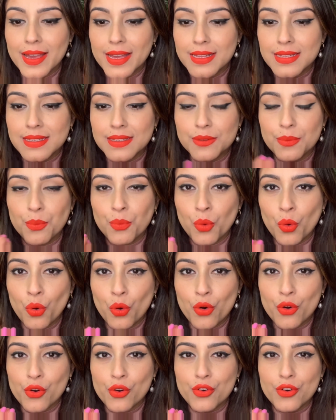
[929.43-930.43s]
It's
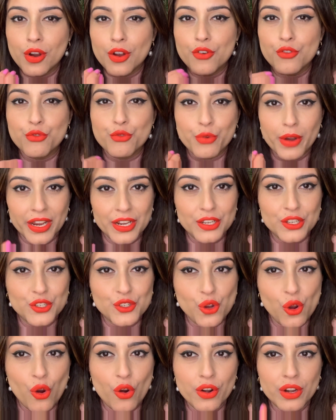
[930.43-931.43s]
more
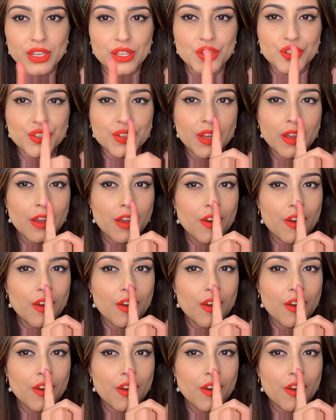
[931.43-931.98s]
reddish orange,